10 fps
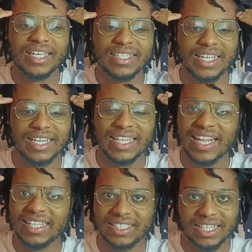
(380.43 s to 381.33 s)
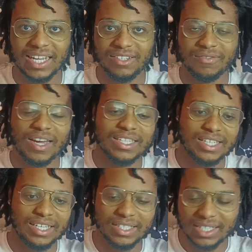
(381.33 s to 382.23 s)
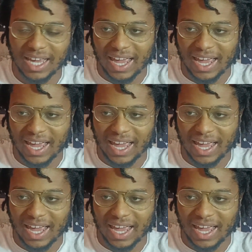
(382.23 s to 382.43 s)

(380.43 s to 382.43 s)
it's like a landslide of ideas.